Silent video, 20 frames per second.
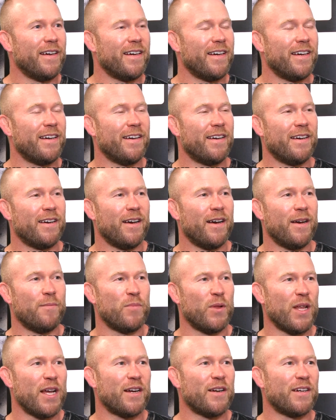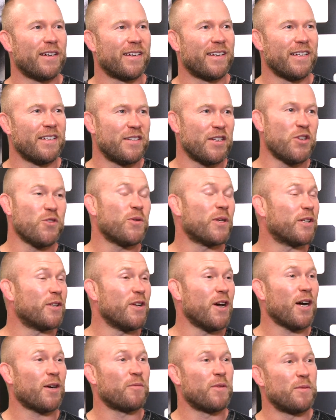I plan on continuing to
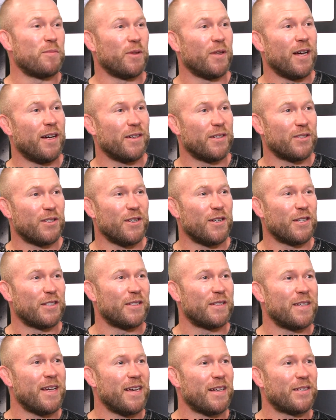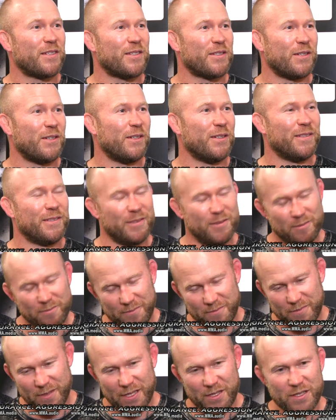knock people out as long as it takes. So.
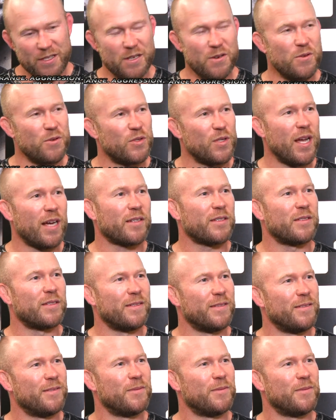Let's see who's next.